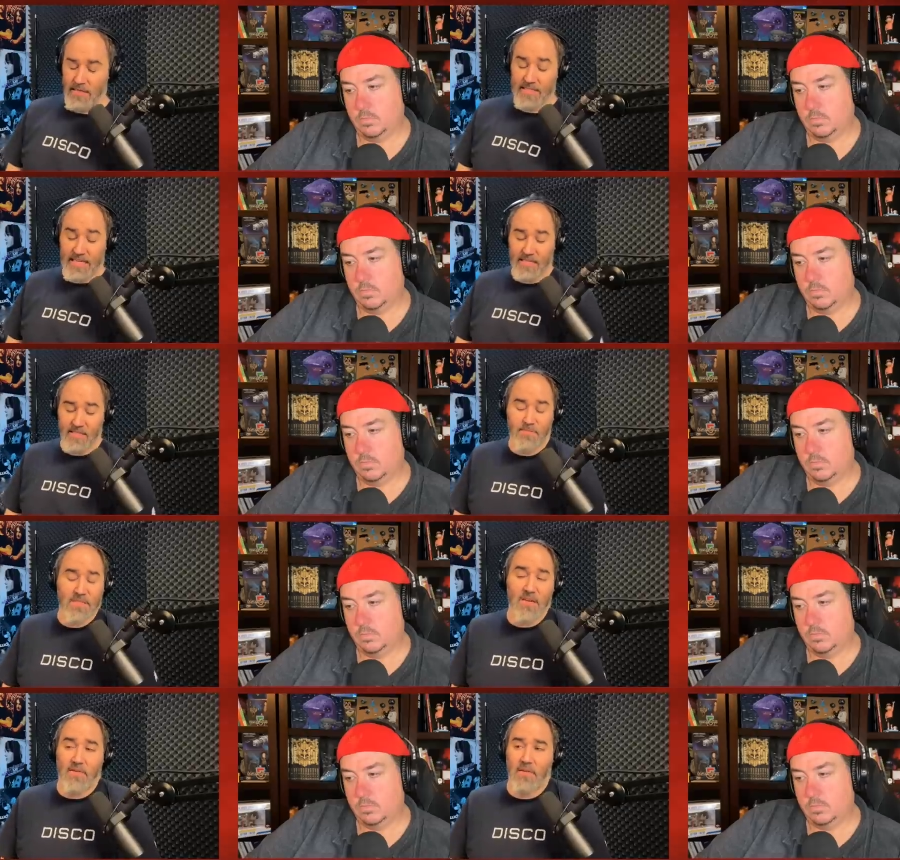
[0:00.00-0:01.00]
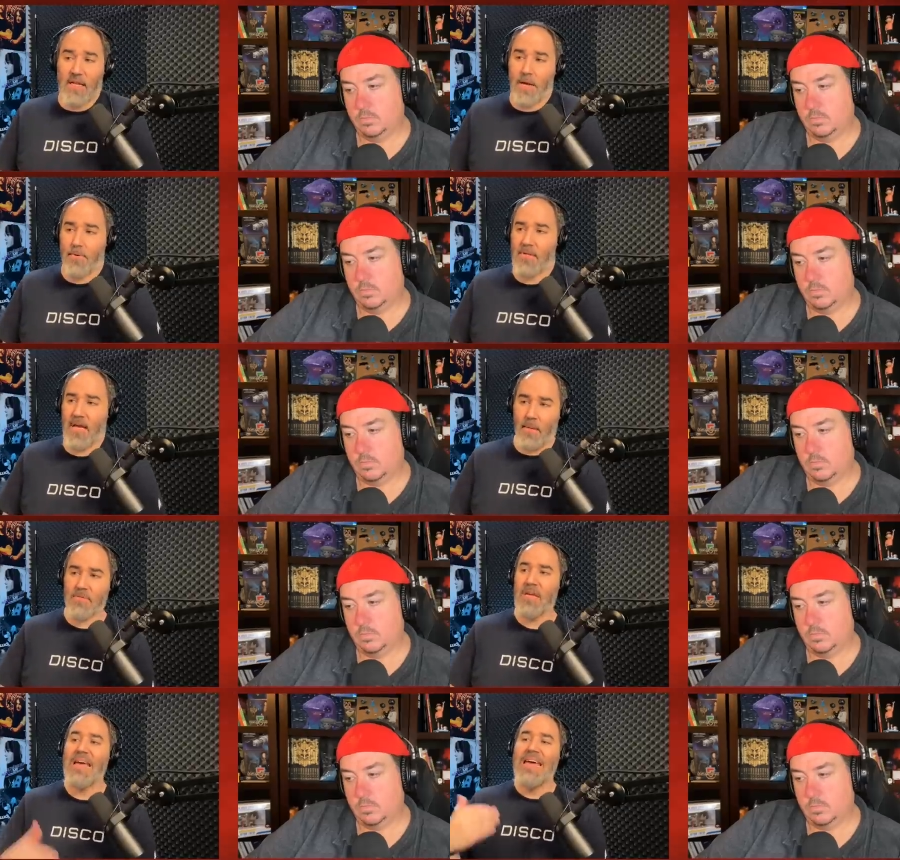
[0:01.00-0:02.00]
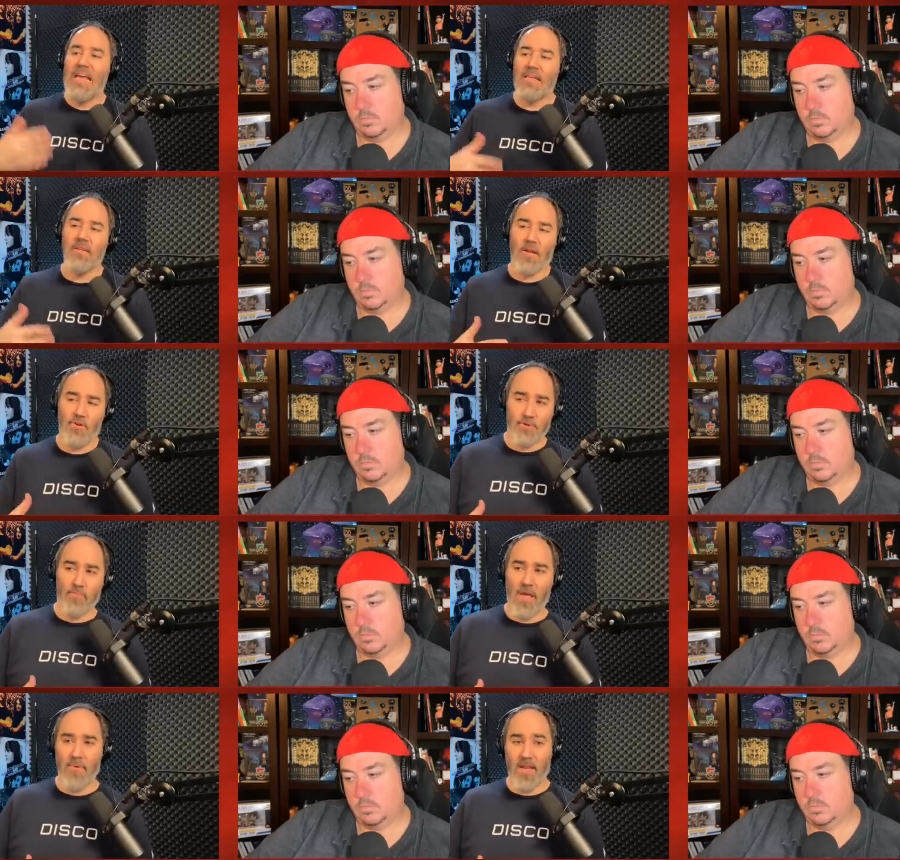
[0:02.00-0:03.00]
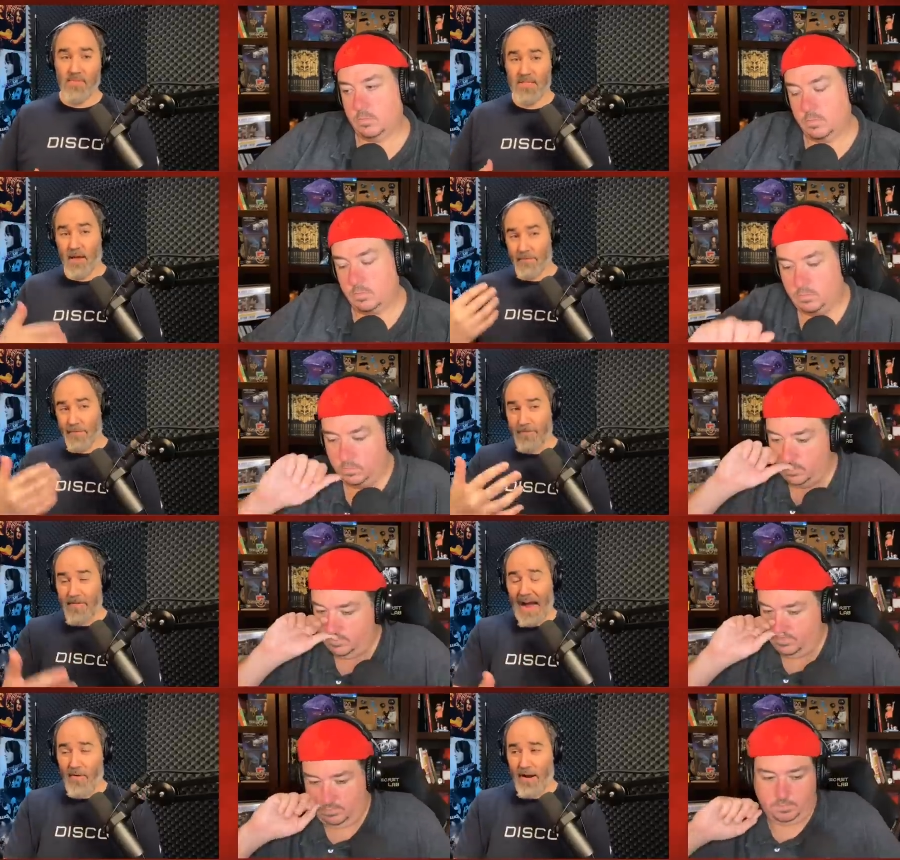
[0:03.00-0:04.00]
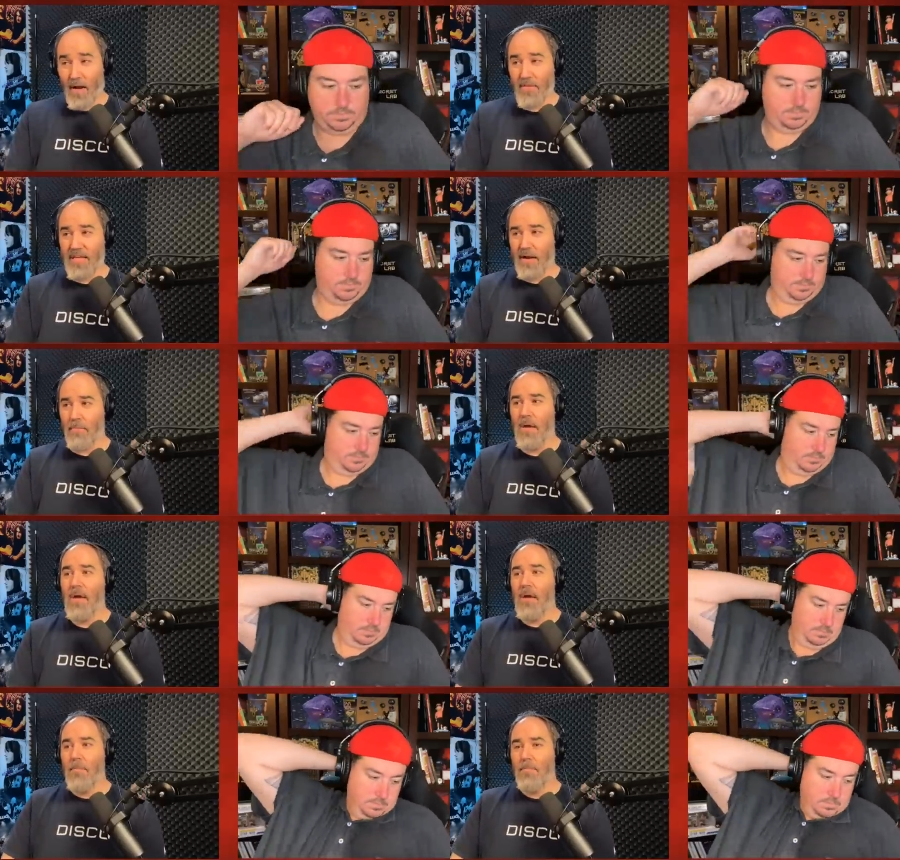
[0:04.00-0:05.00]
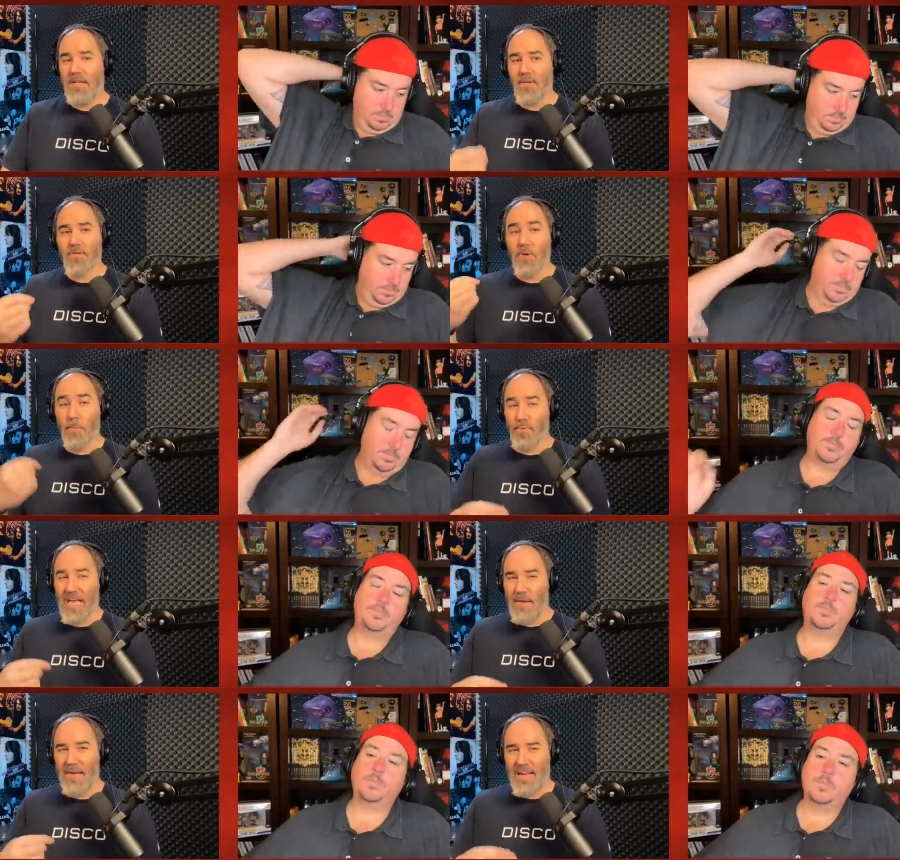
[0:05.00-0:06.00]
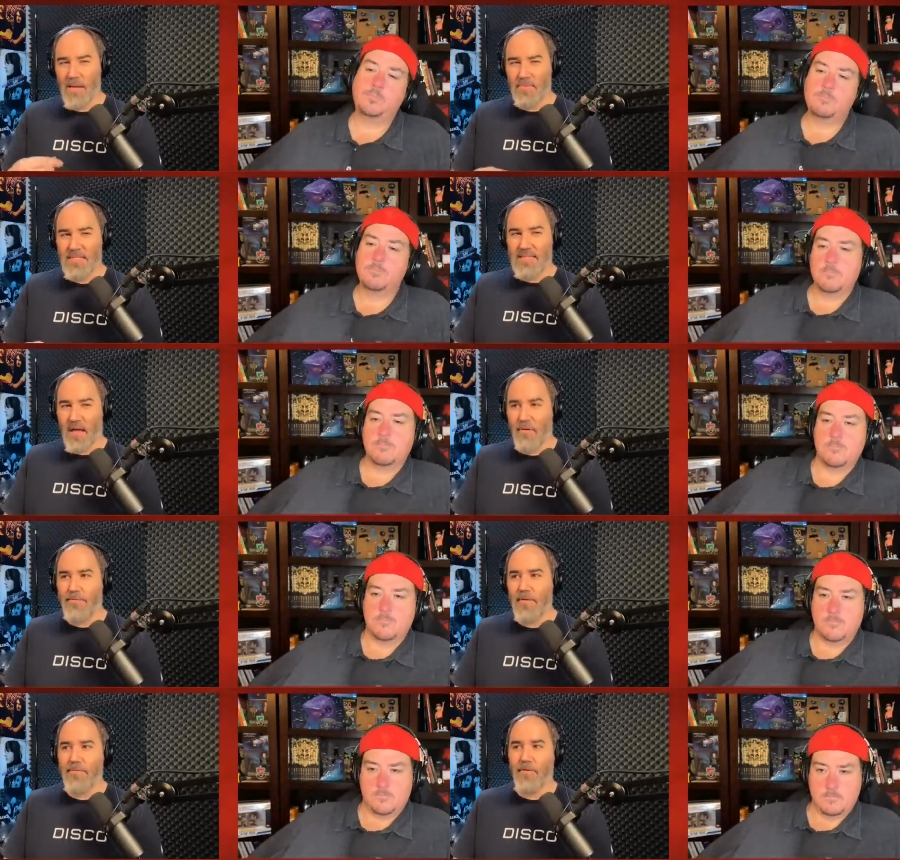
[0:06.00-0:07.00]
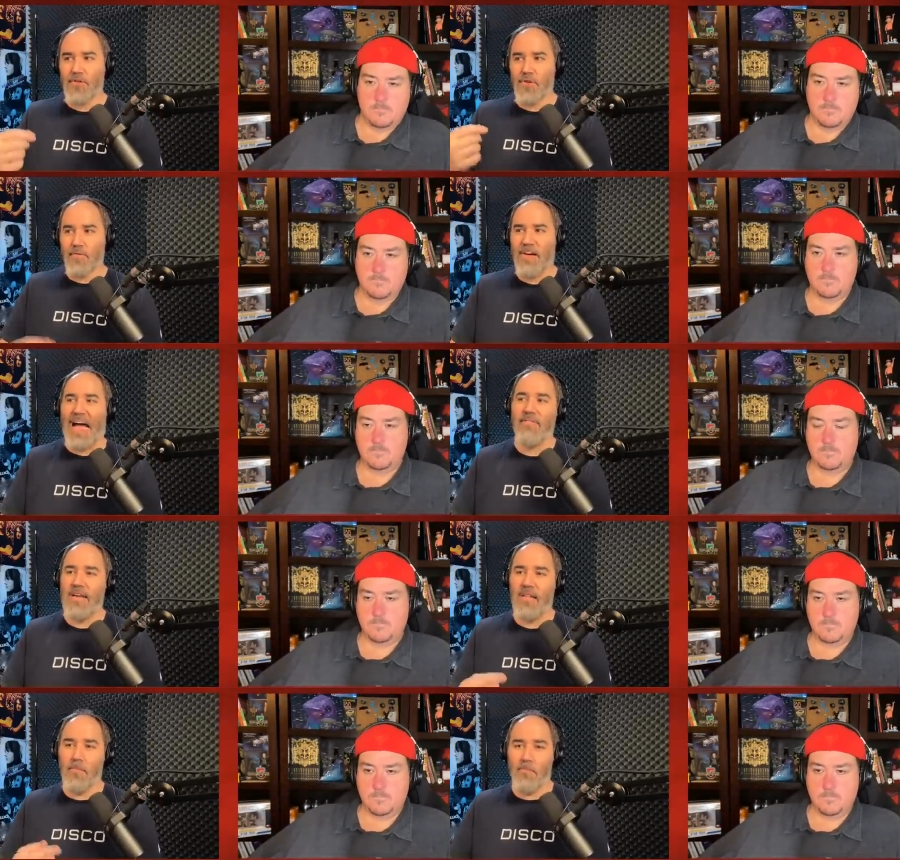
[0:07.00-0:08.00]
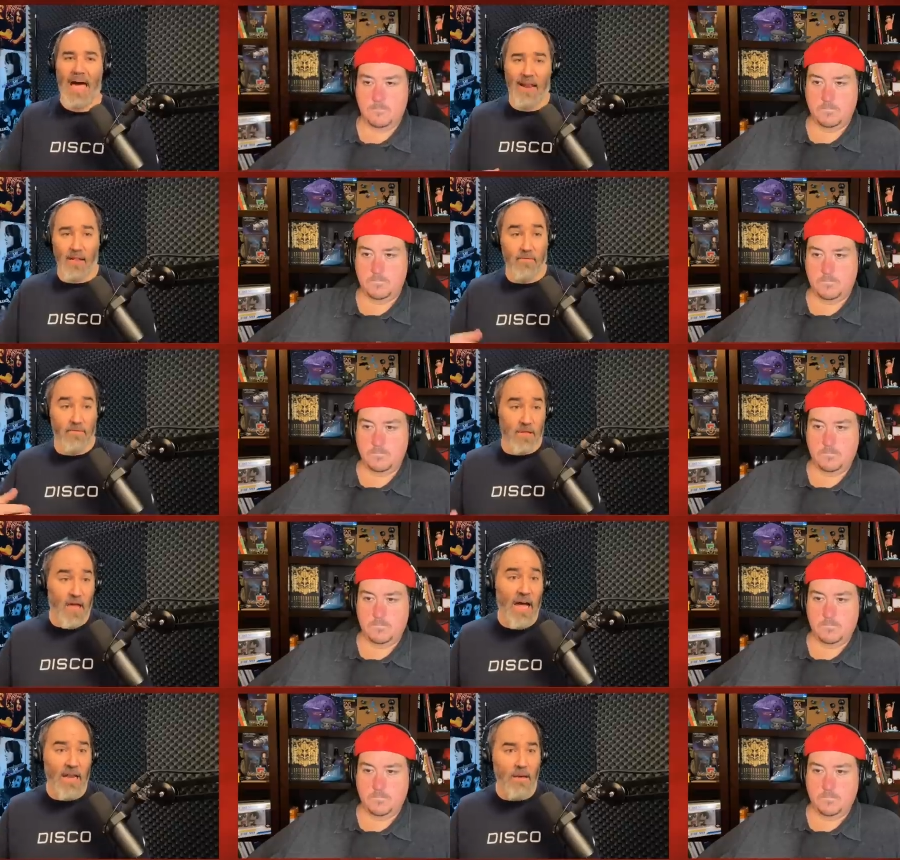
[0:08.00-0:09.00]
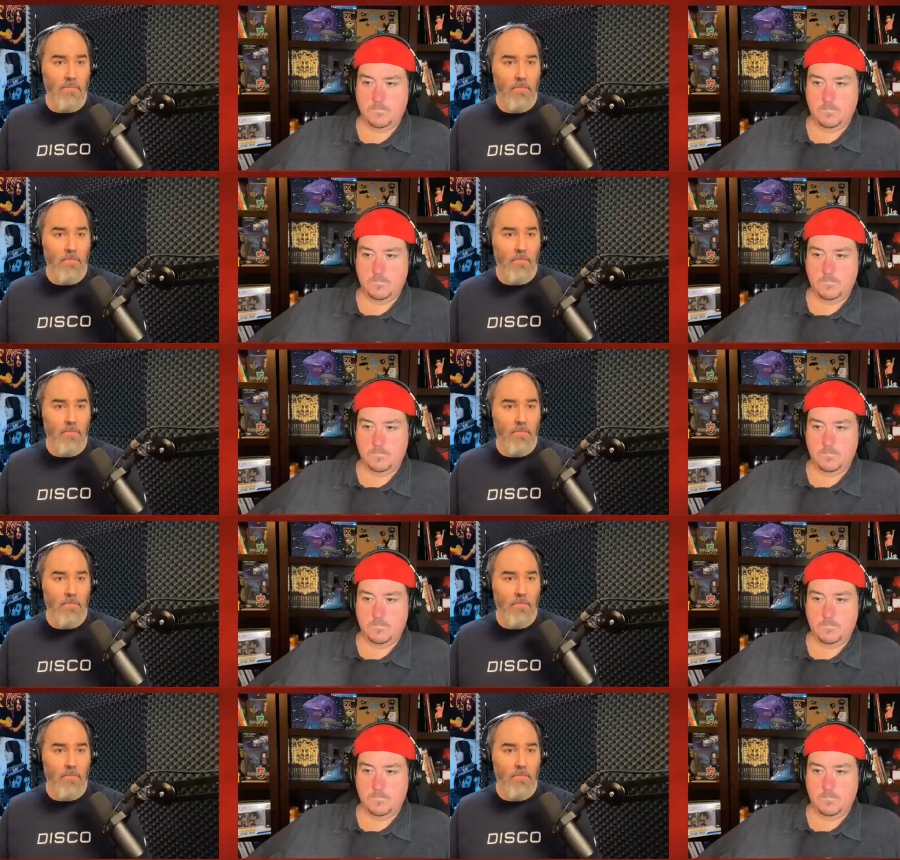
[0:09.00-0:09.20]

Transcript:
Speaker 1: this season specifically a couple of times. He's not just blaming himself for firing on them, but he's also blaming himself for surviving the Battle of the Line.